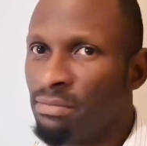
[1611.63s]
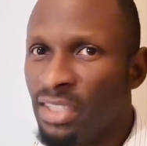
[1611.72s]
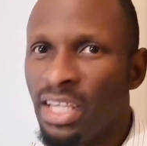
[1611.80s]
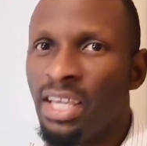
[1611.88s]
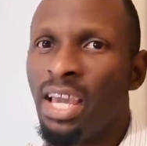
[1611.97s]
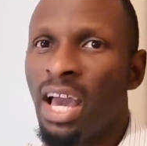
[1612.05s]

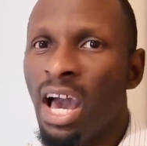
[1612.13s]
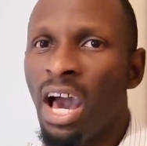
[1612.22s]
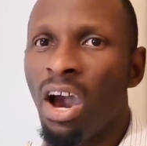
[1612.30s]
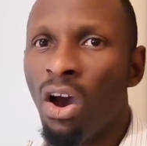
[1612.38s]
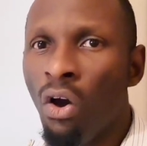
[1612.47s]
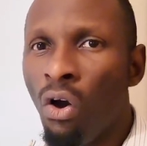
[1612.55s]
They
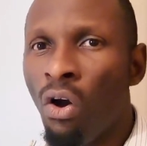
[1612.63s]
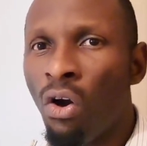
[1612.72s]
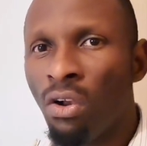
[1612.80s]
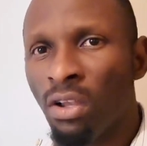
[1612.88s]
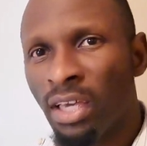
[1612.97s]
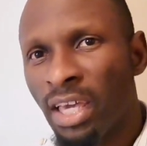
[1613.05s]
are
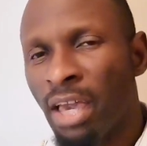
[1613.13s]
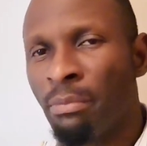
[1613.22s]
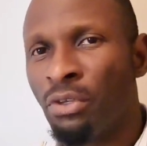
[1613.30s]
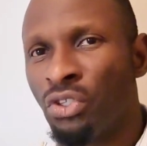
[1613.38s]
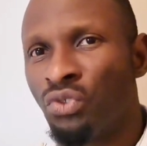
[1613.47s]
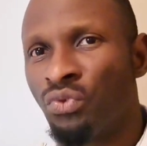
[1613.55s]
all
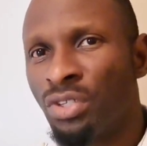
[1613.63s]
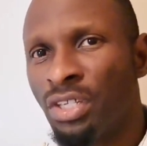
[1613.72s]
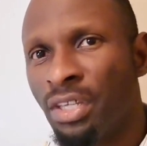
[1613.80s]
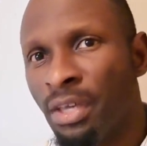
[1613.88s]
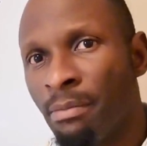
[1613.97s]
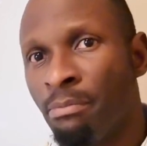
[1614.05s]

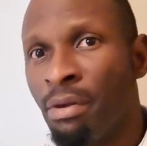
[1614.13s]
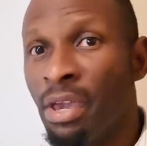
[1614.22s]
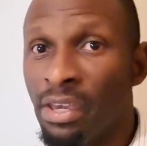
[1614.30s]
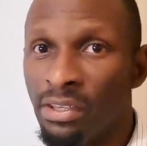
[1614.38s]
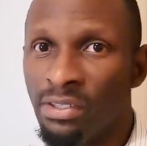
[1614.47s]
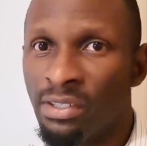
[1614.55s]
chemistry
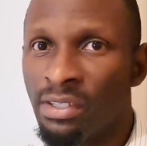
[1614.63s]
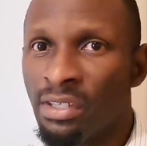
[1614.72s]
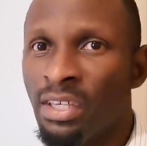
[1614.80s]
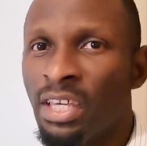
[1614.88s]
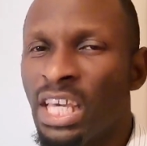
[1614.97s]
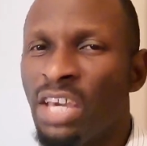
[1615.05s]
based.
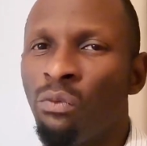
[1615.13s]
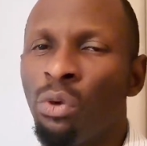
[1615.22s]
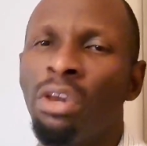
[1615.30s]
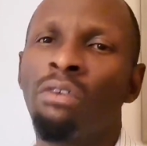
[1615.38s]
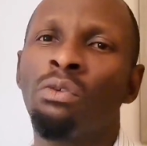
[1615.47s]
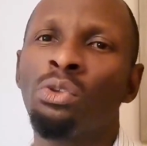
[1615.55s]
If
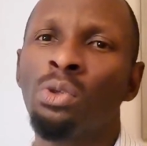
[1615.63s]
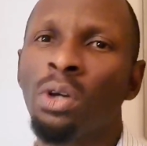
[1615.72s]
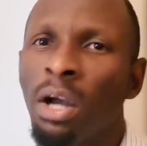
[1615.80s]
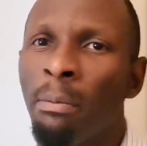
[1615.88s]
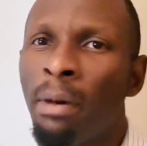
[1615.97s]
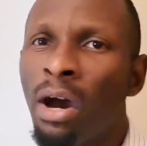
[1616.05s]
we even
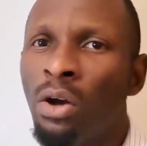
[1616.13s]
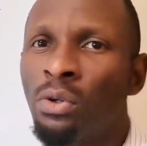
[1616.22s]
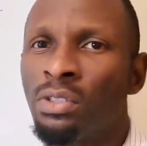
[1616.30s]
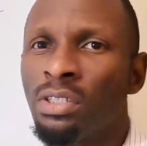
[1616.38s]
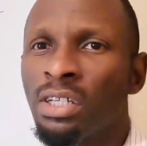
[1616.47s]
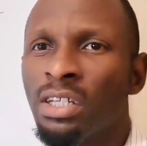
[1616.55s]
talk
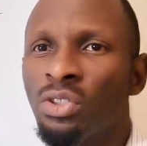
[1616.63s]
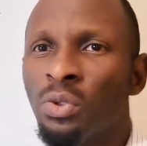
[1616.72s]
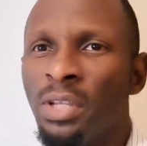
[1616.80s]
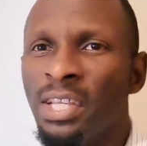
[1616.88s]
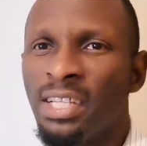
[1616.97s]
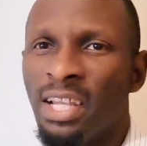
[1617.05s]
about
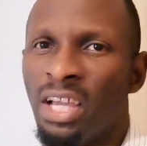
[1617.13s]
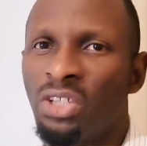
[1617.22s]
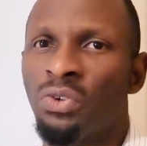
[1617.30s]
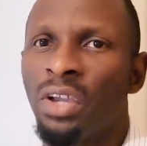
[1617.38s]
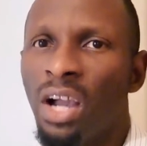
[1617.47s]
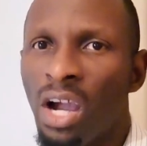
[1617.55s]
today's
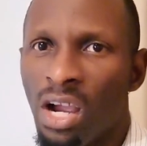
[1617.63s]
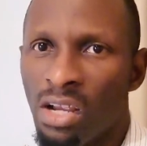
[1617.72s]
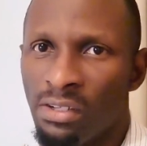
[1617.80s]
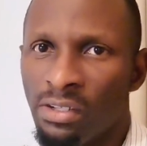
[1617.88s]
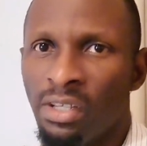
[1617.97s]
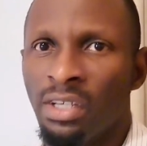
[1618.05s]
electric
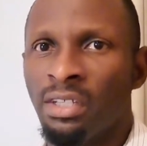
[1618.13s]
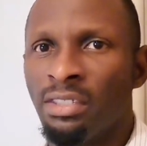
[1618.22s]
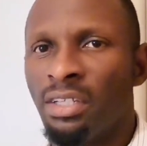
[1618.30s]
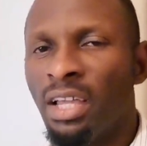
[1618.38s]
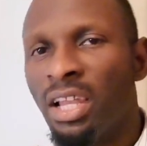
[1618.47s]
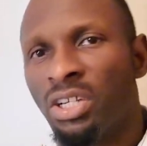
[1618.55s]
cars,
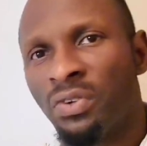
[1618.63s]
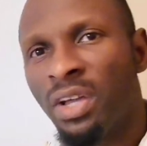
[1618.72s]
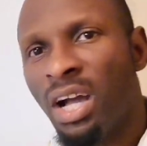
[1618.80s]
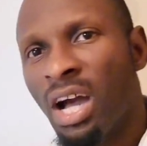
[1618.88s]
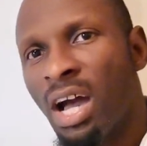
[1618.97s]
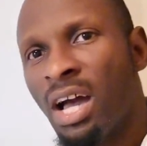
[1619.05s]
the
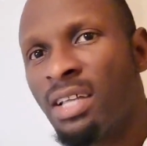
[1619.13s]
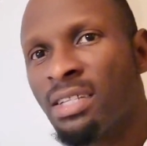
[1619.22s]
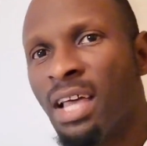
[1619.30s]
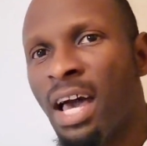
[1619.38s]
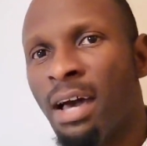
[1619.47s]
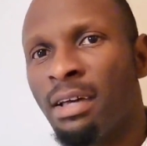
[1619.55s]
electric
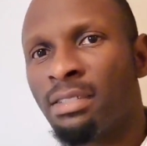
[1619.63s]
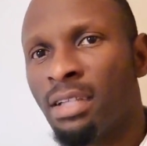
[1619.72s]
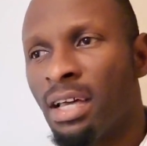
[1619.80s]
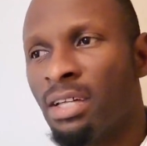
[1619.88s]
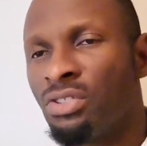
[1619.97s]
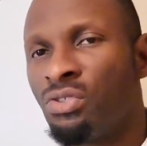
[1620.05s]
cars
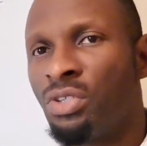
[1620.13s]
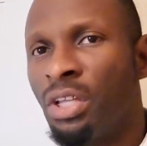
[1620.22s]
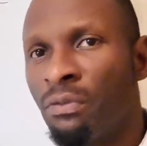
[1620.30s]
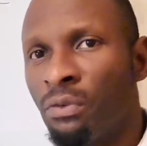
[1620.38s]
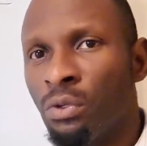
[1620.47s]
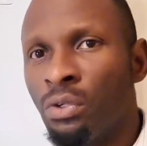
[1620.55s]
are
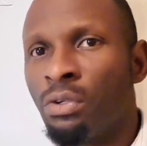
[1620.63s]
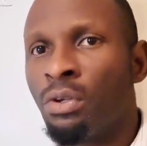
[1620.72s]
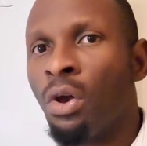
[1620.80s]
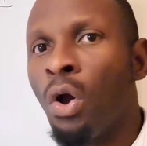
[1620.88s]
driven